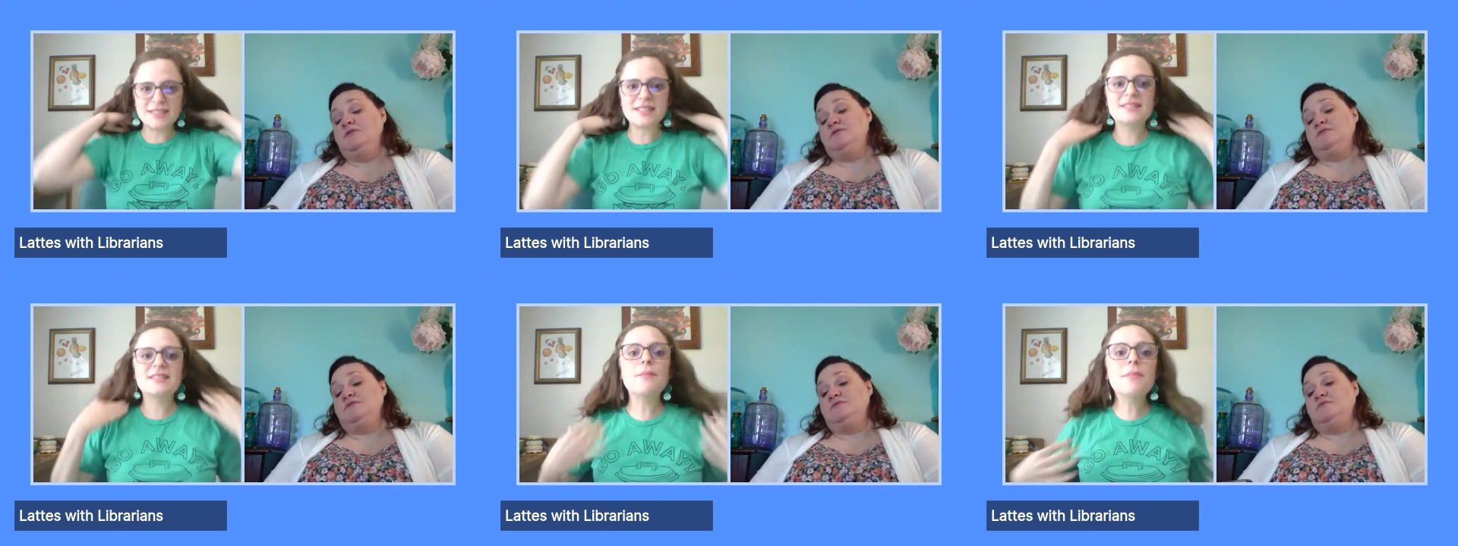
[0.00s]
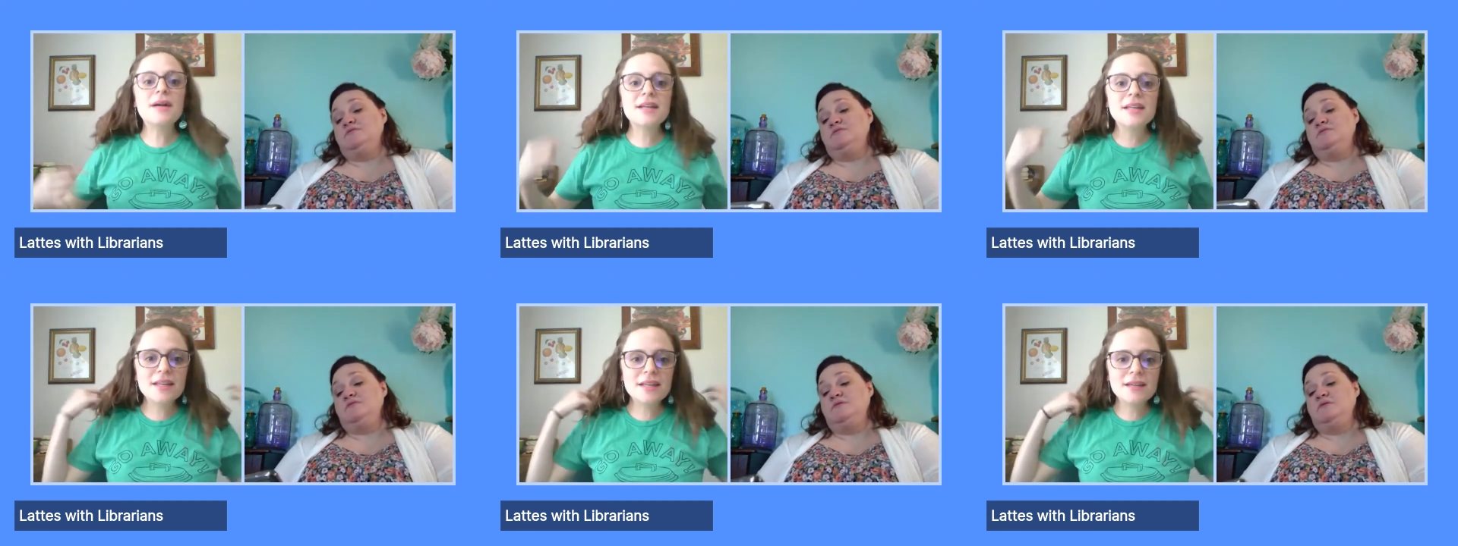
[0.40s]
Speaker 1: Is it
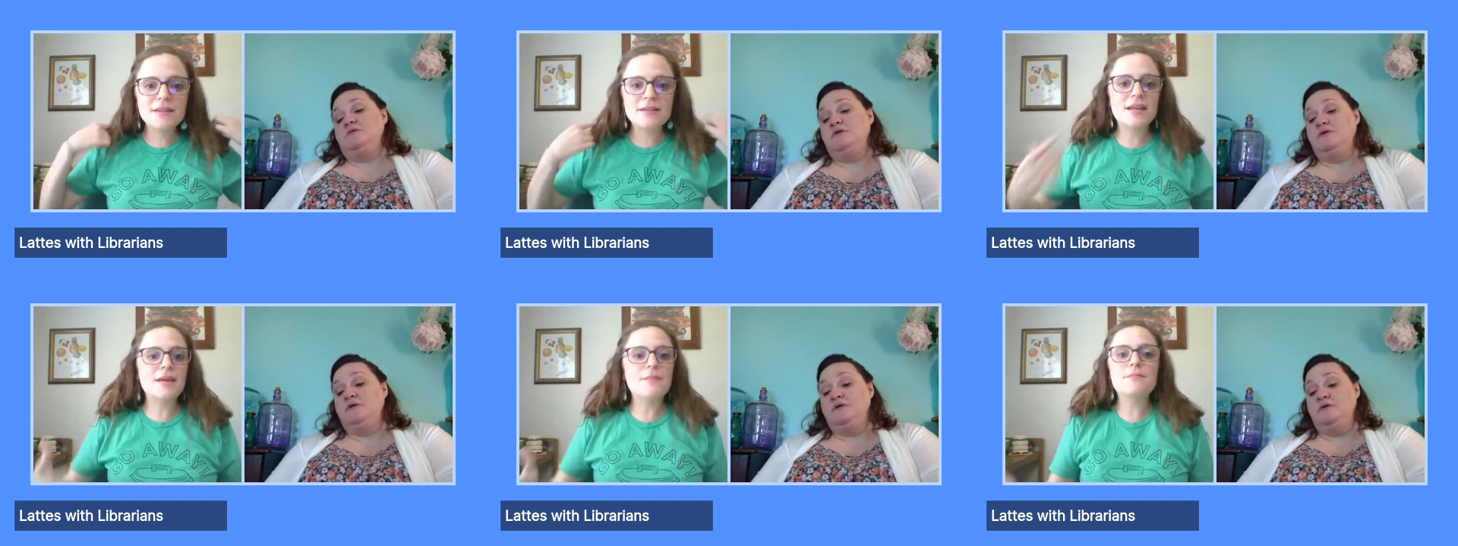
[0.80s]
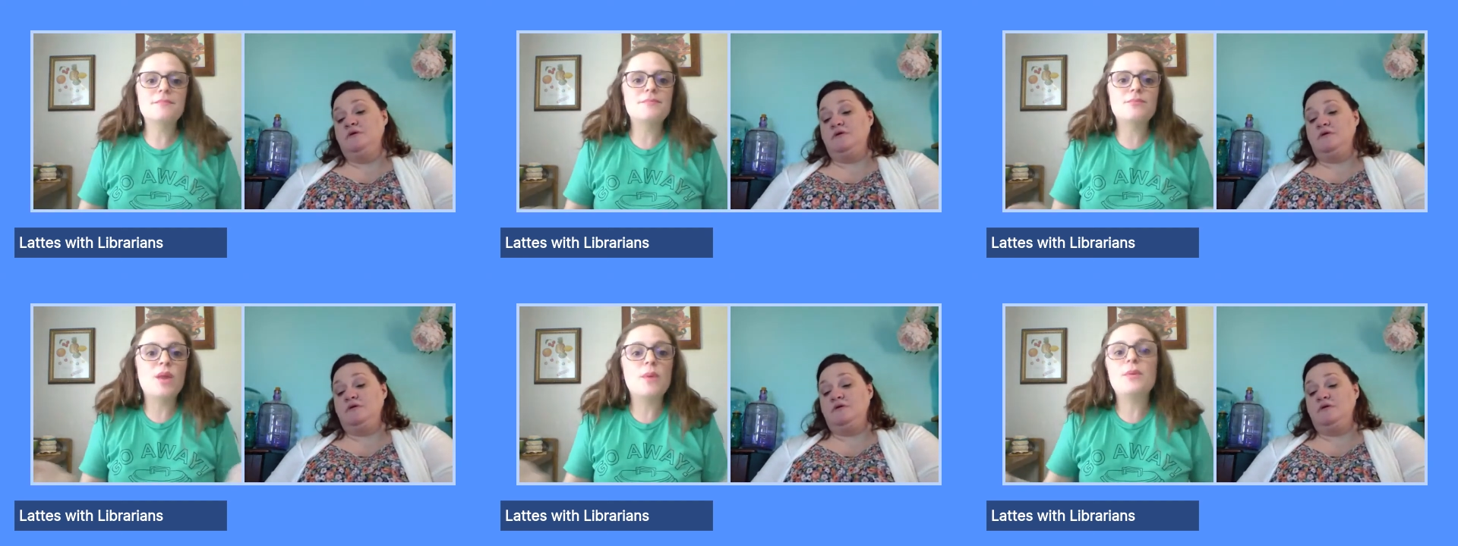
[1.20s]
somebody
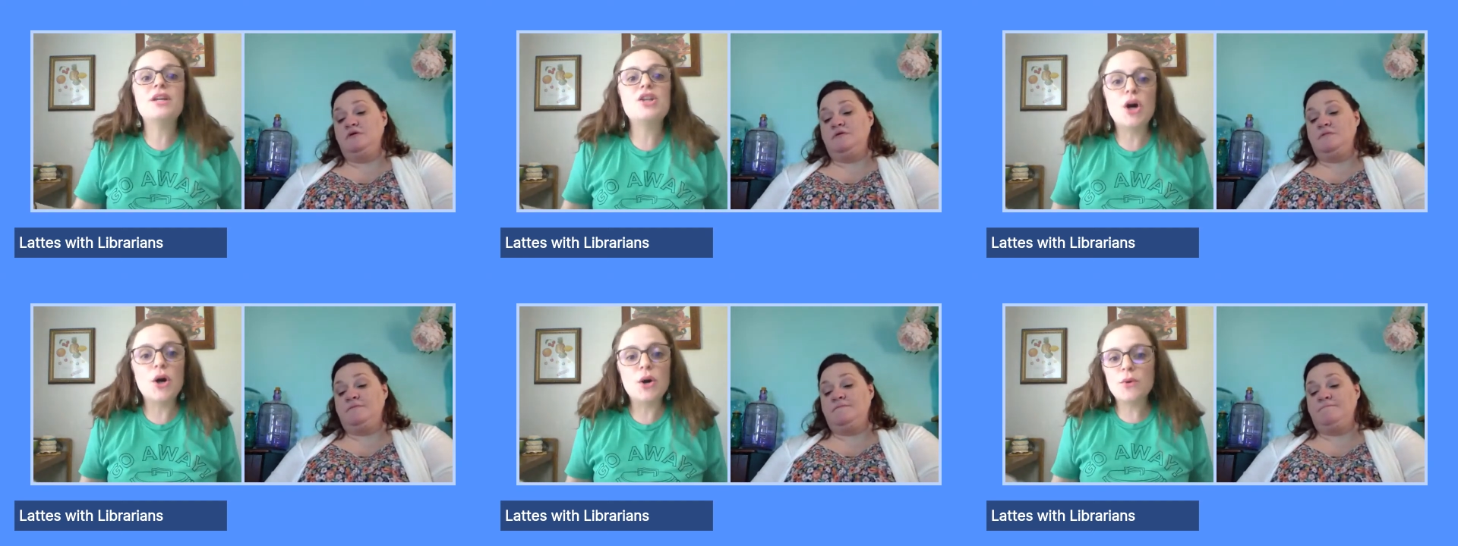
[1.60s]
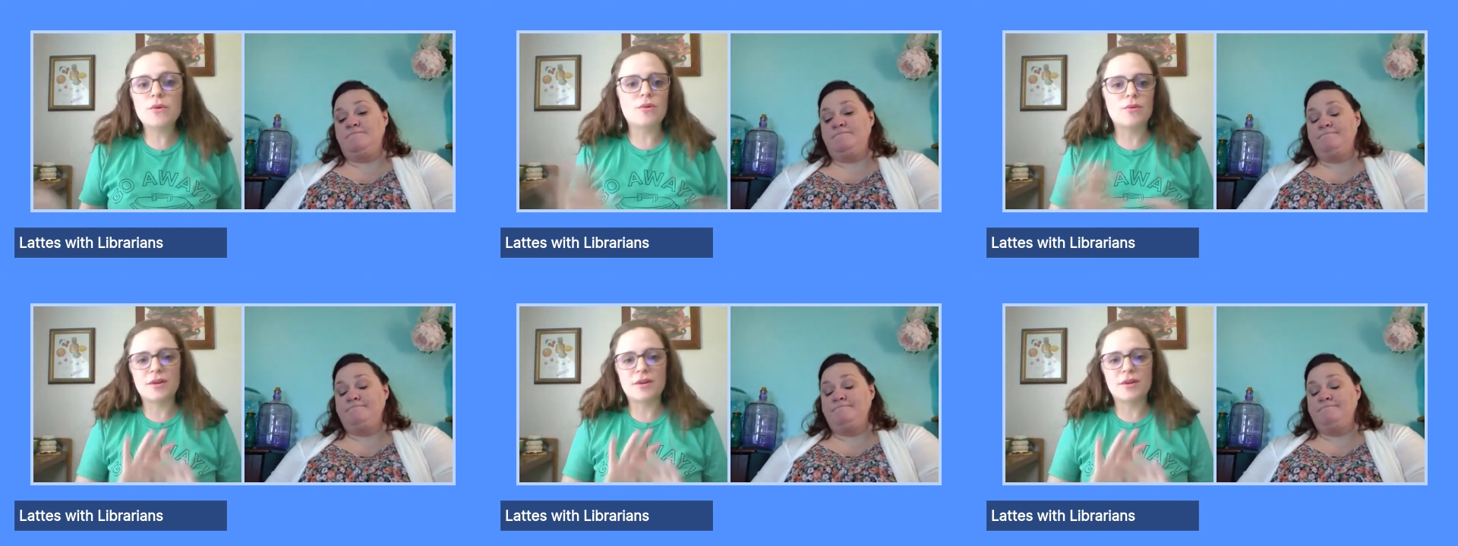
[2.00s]
in, that we know,